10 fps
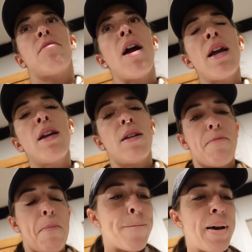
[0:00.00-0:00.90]
right?
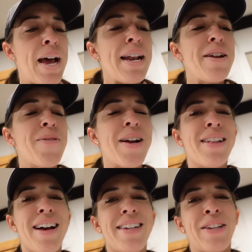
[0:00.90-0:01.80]
But I didn't
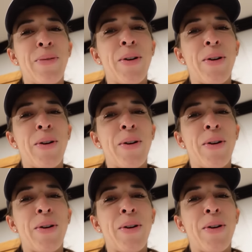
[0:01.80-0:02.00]
realize it